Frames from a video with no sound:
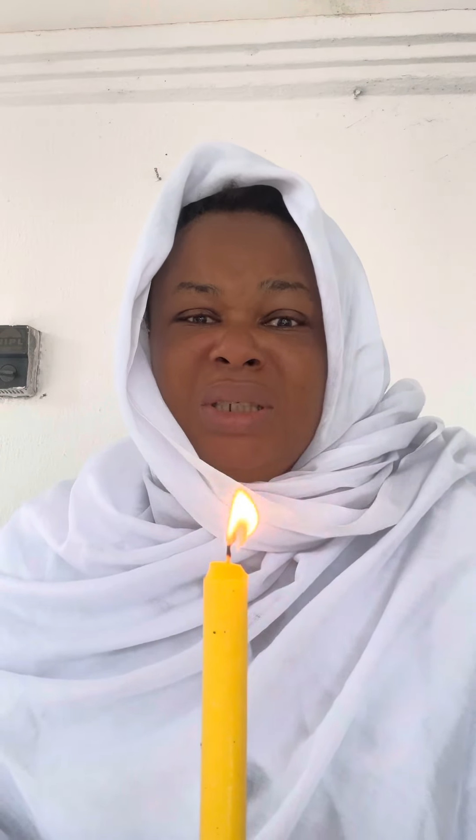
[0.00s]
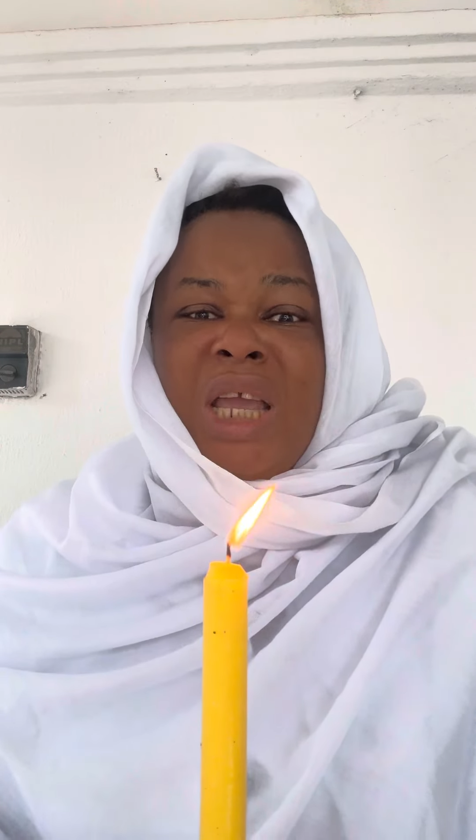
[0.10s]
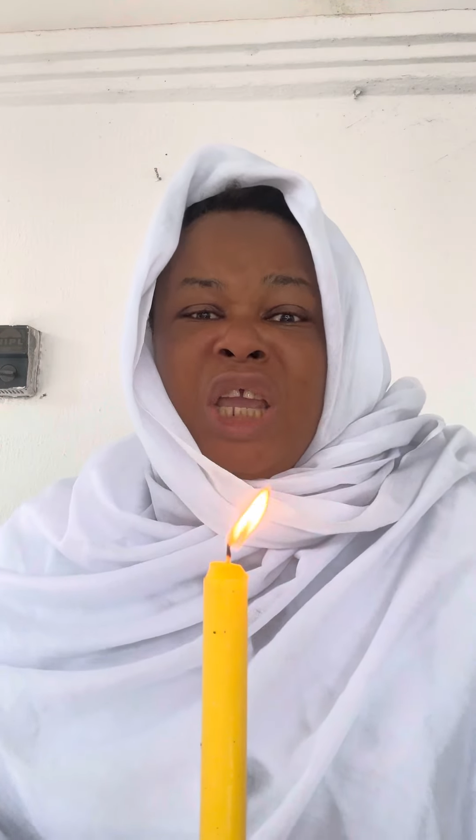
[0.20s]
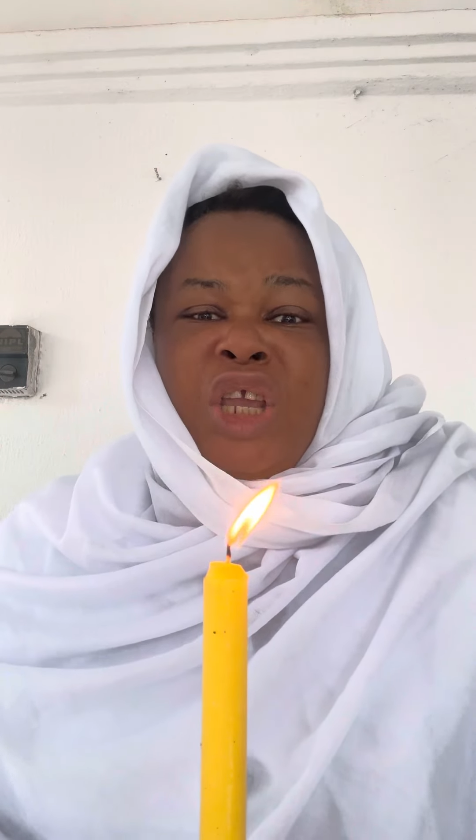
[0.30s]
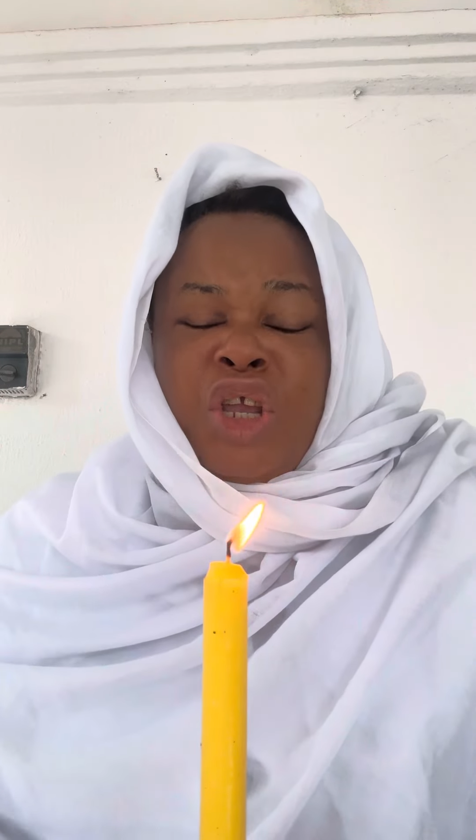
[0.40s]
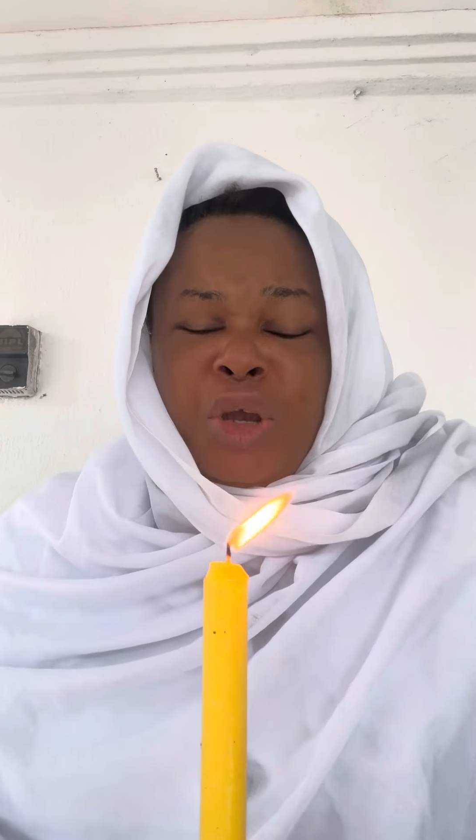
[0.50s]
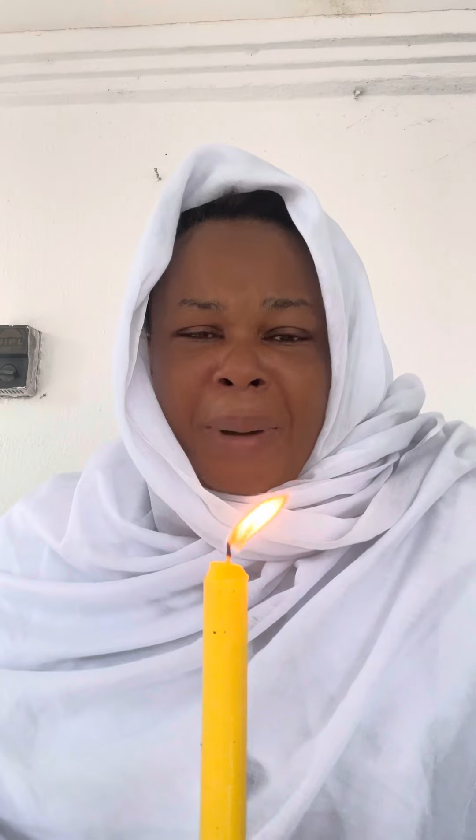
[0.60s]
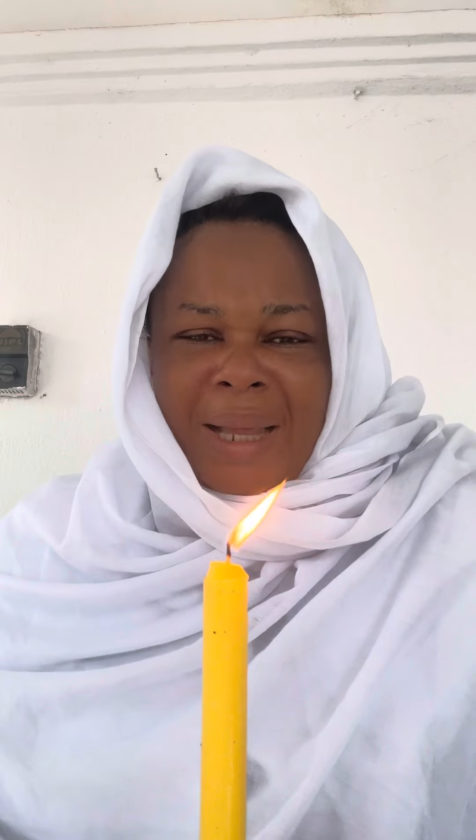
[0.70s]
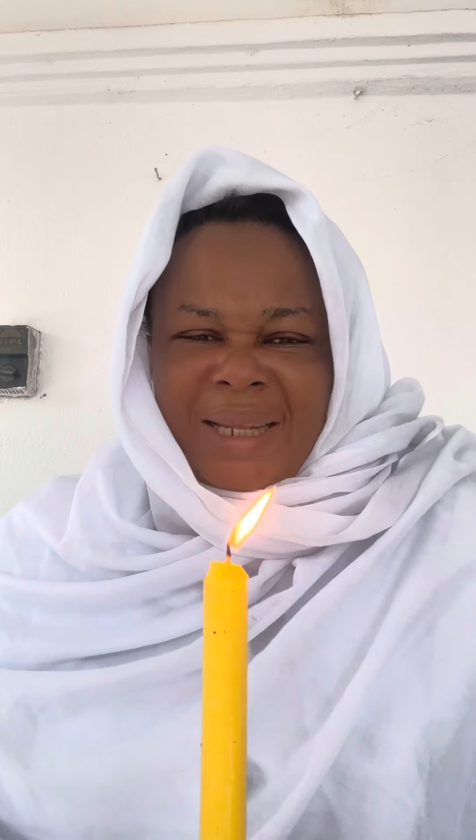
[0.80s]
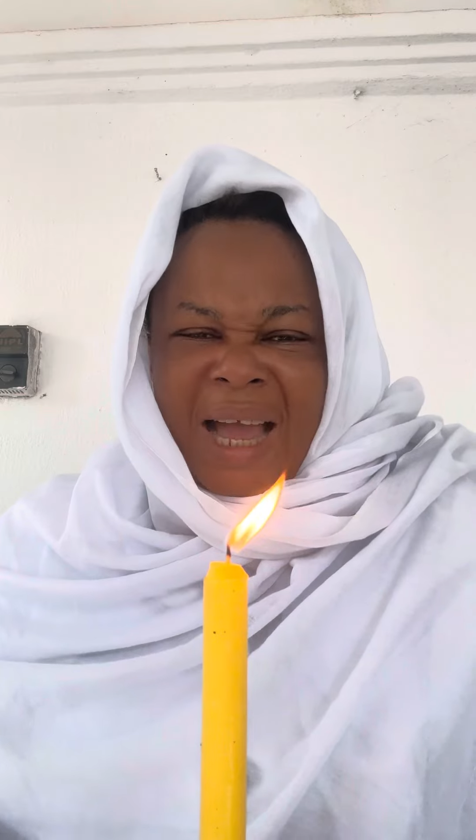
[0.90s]
a
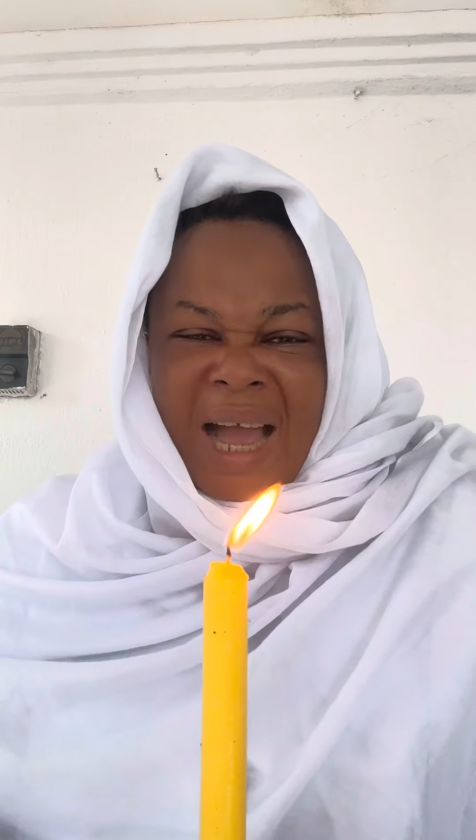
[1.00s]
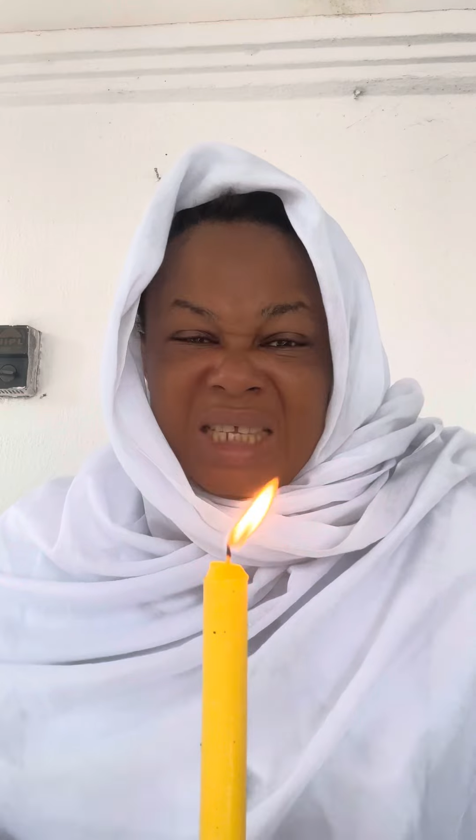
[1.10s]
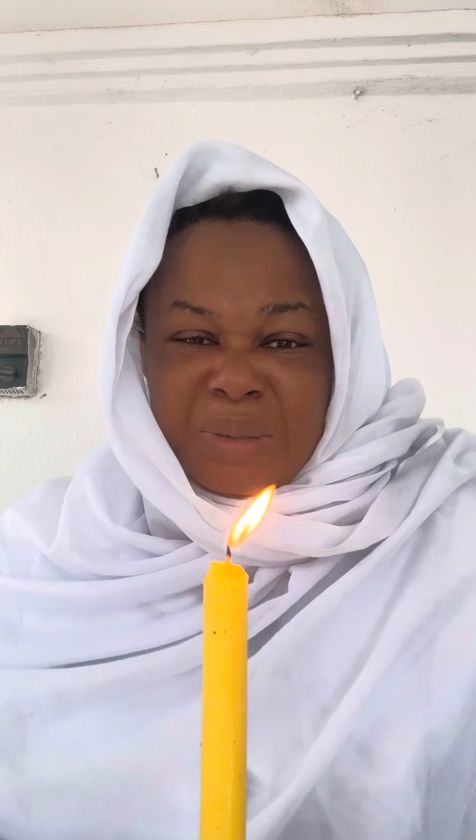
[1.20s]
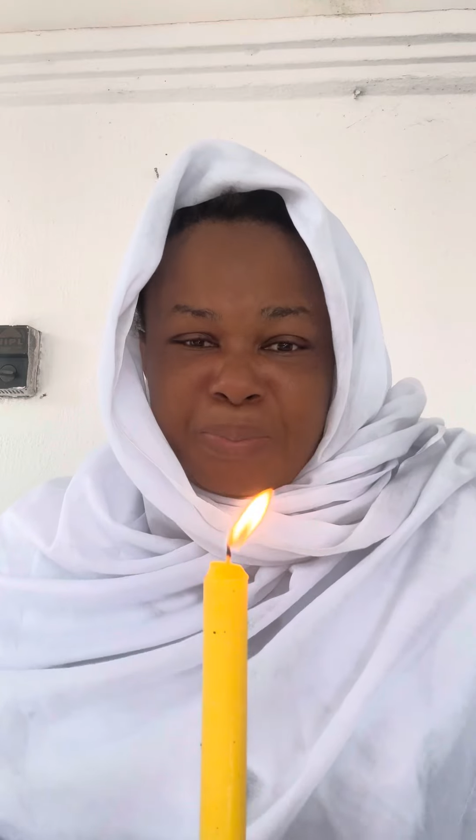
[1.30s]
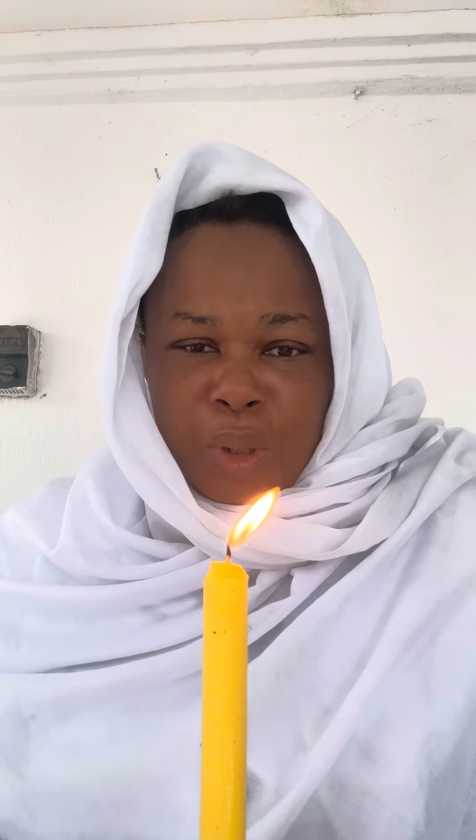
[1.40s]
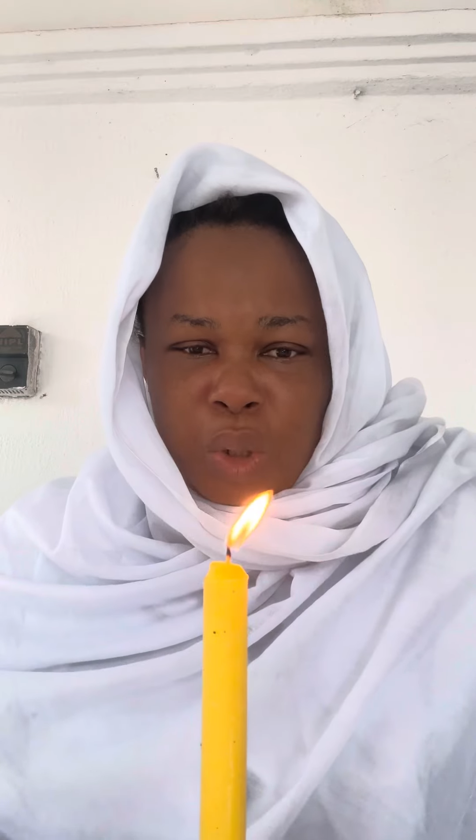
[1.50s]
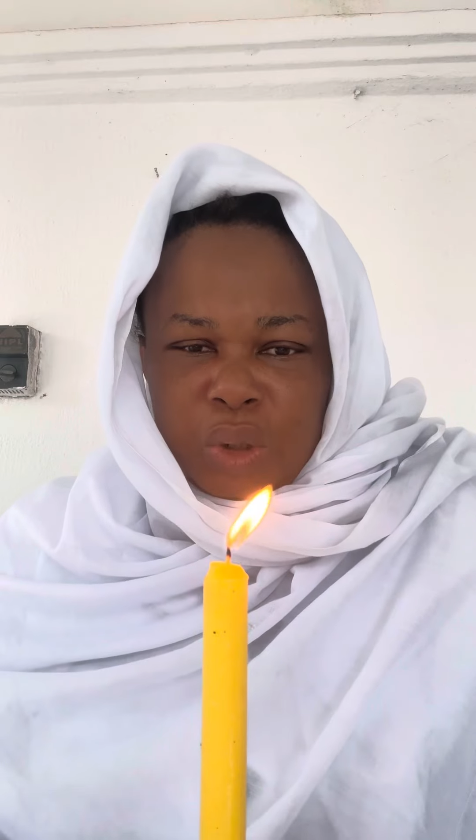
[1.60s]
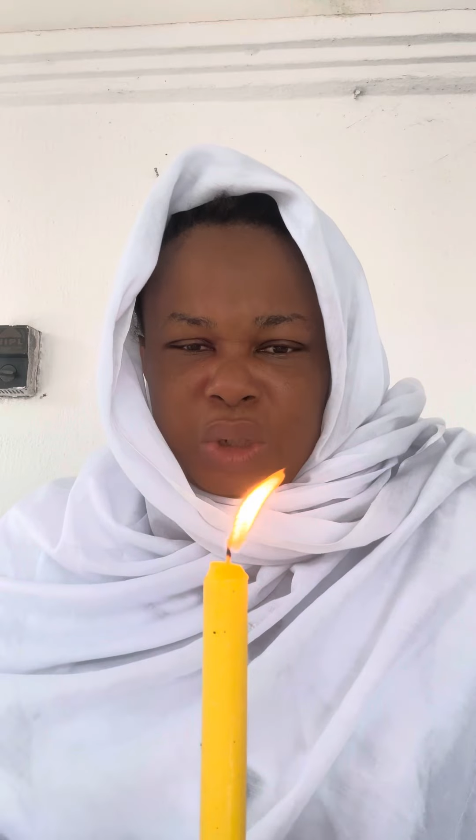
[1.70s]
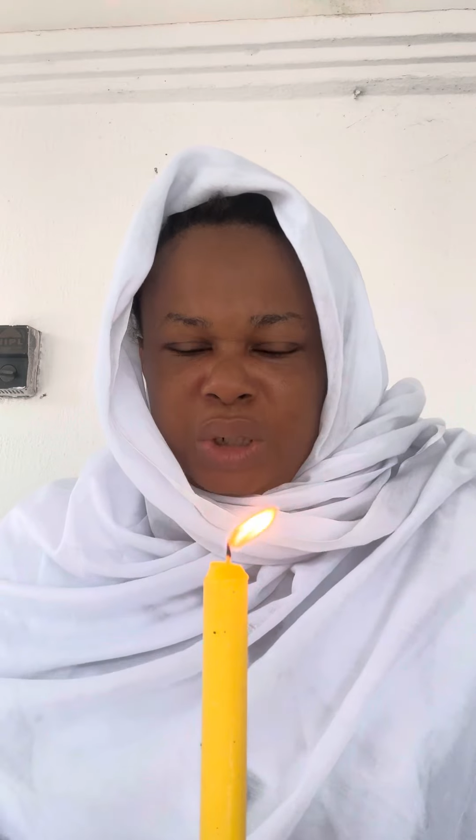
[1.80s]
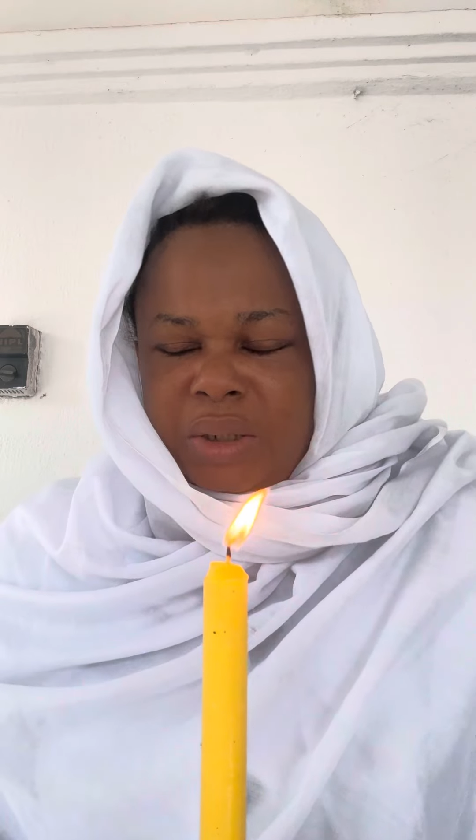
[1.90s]
human that has blood.